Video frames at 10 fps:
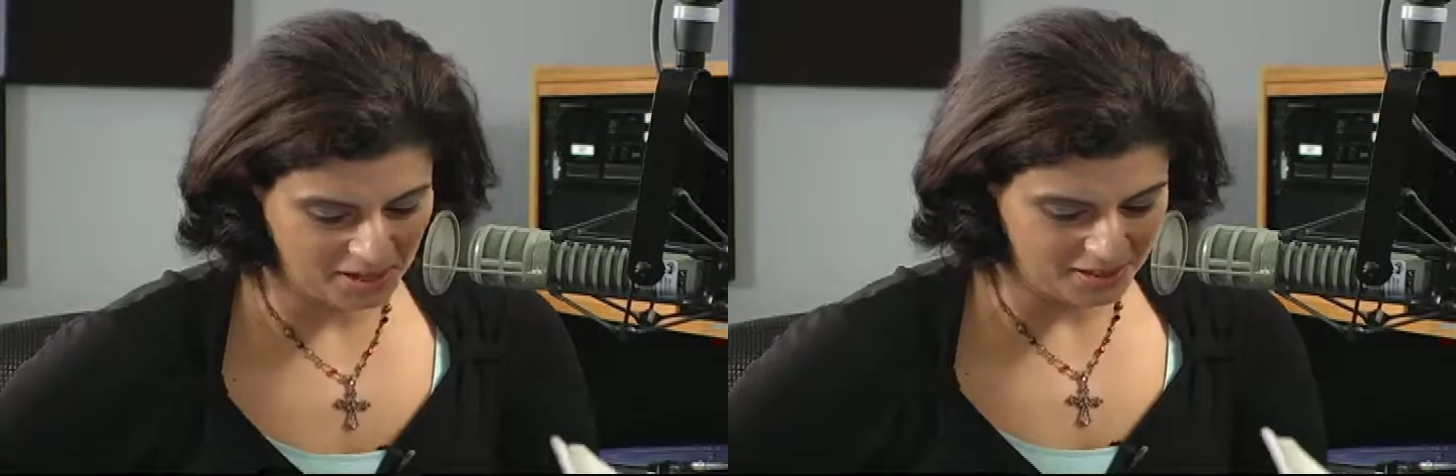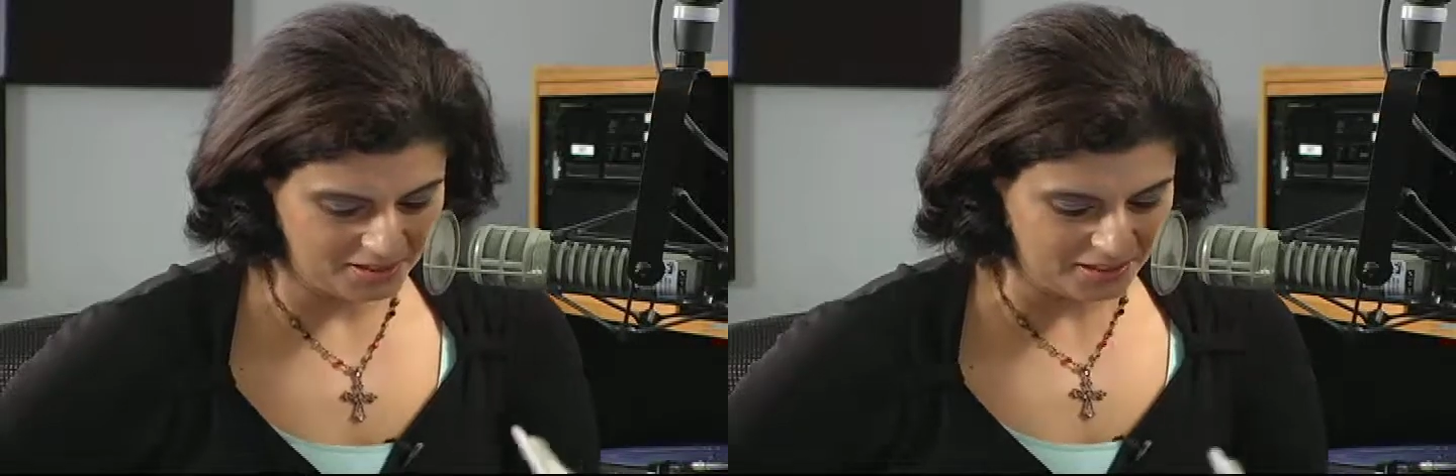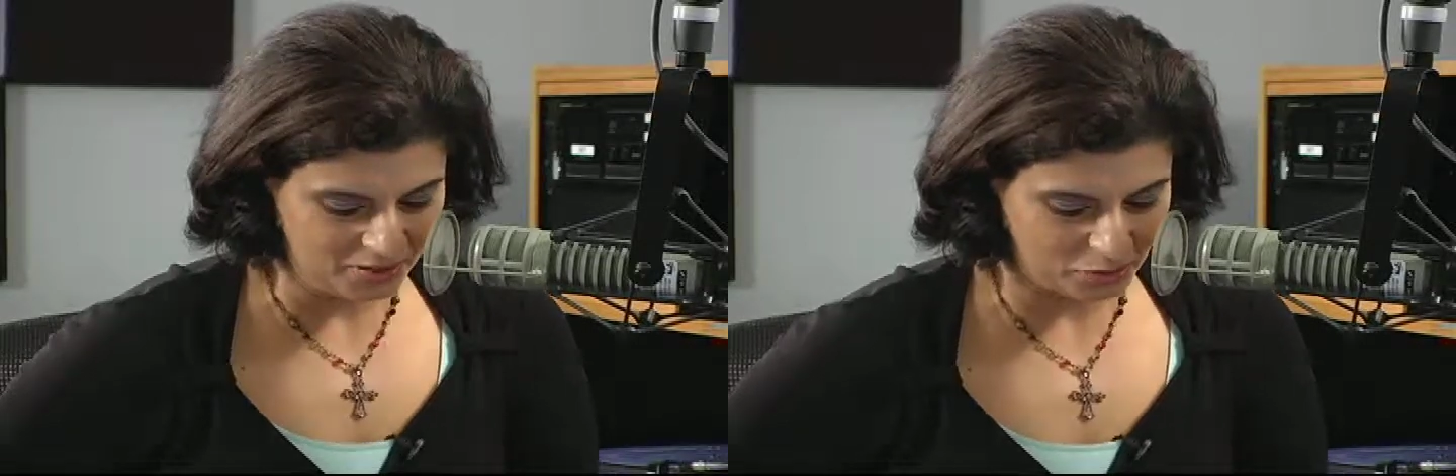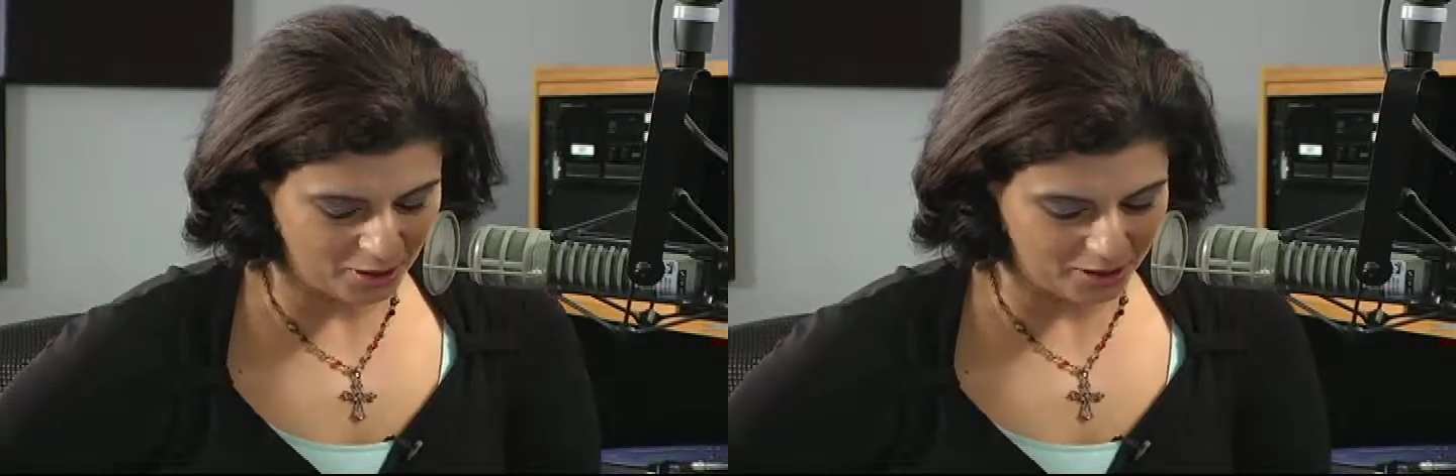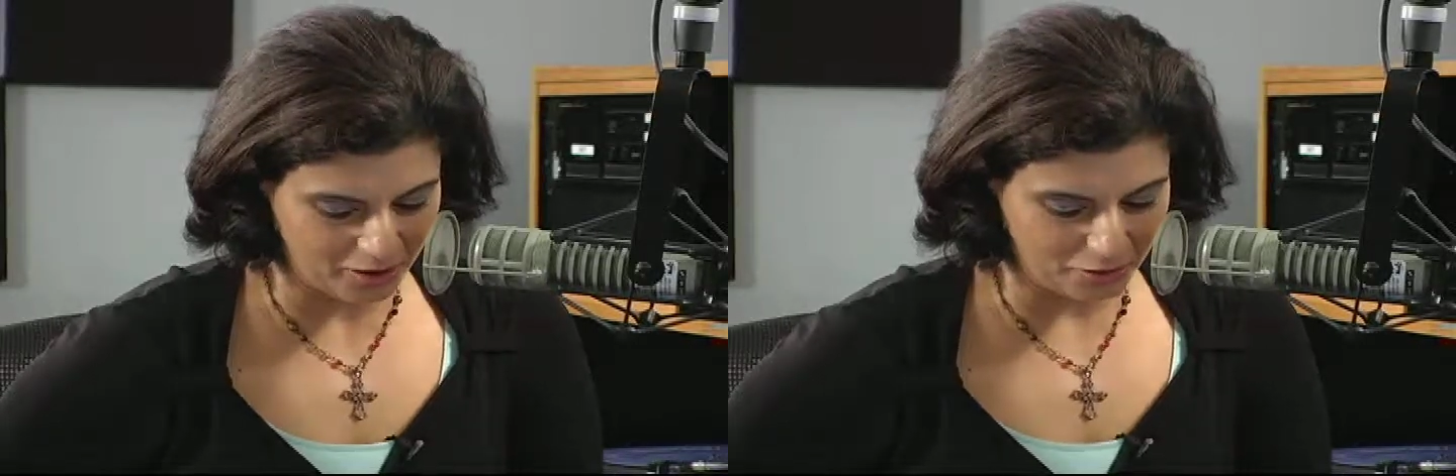It's Steve
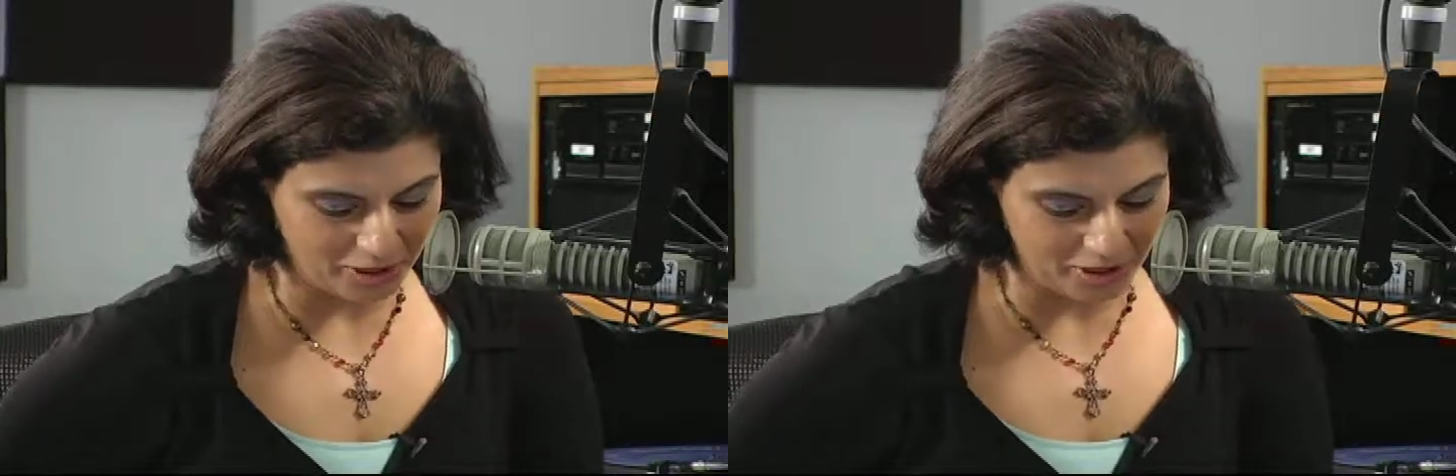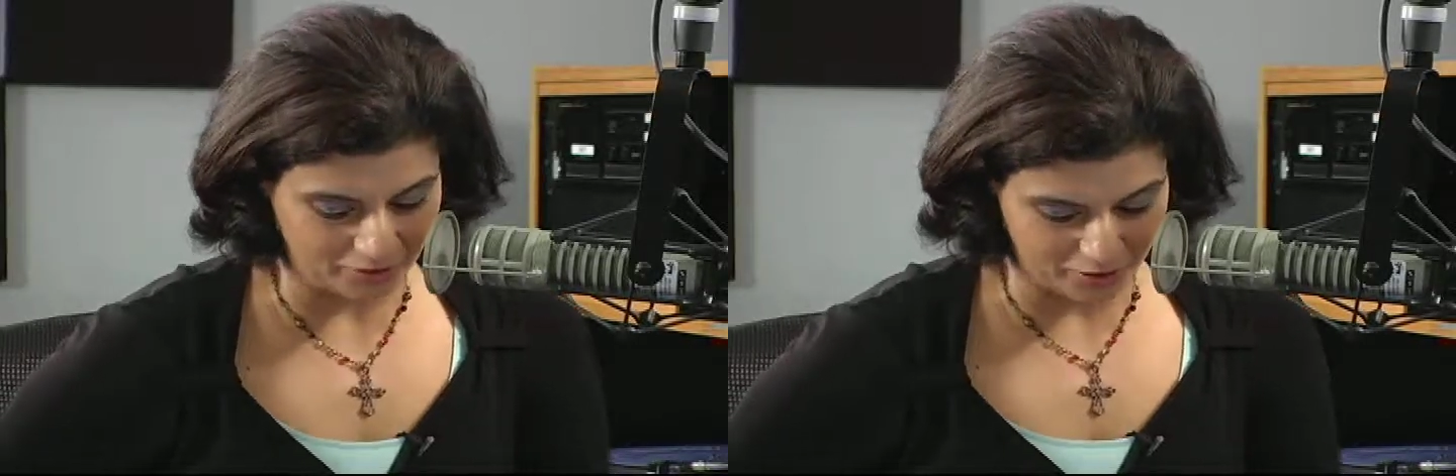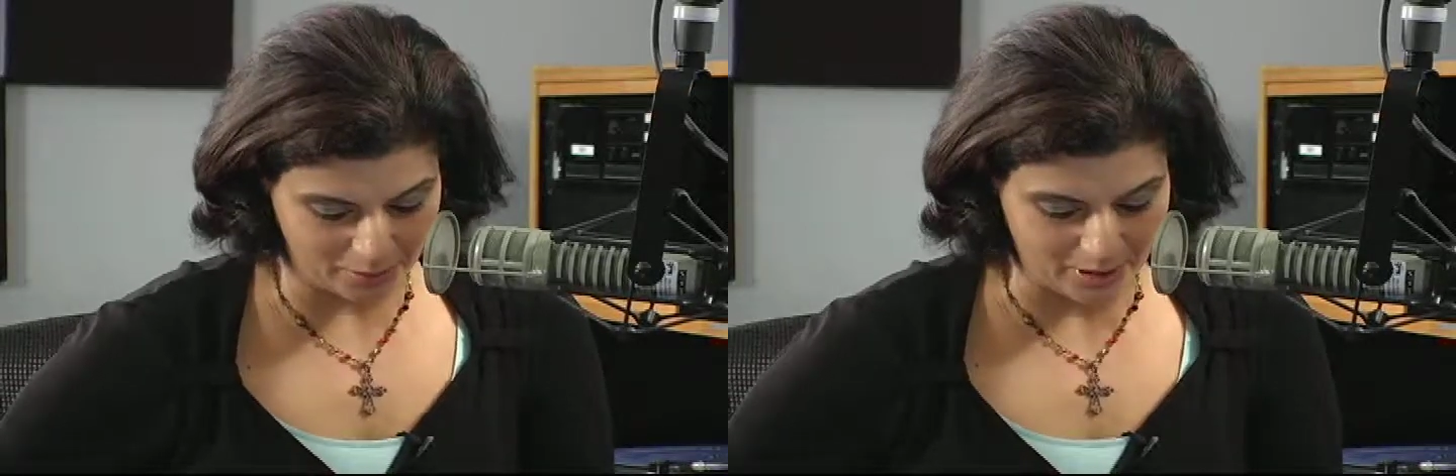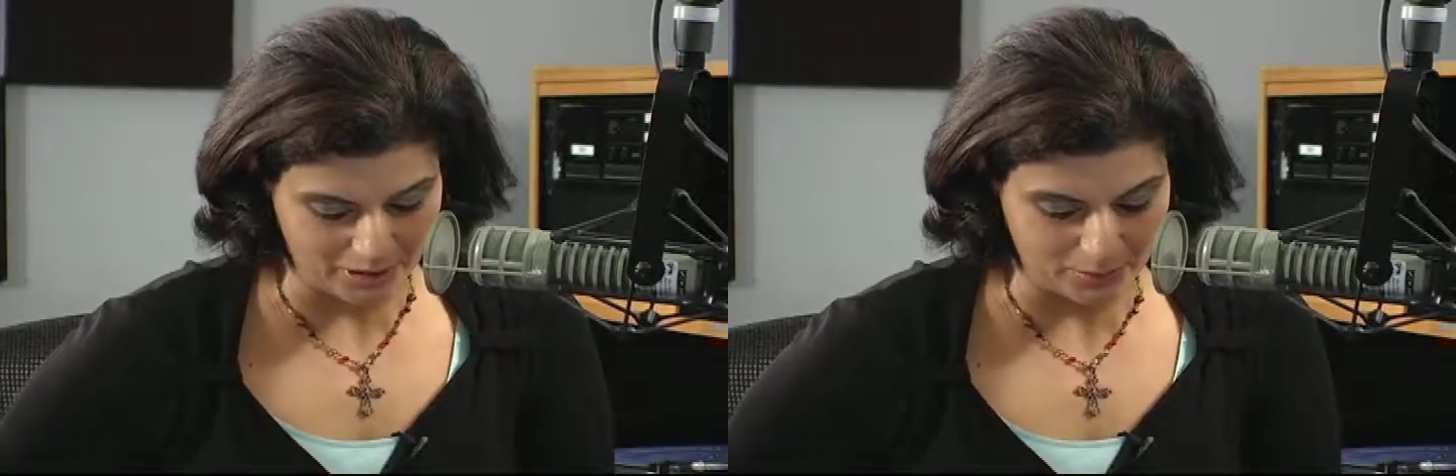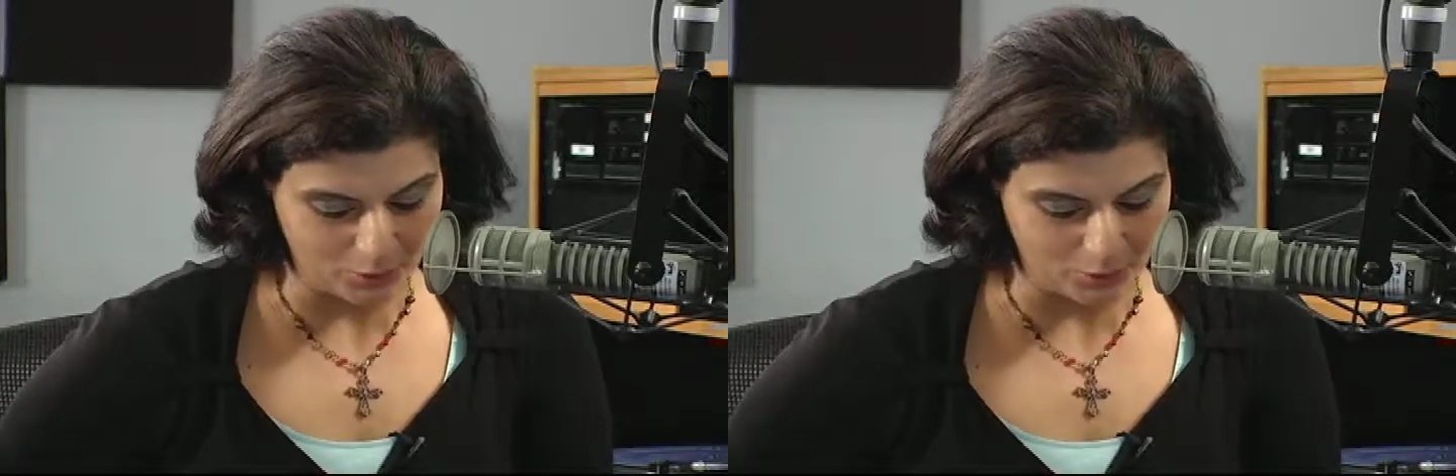Berry reading from his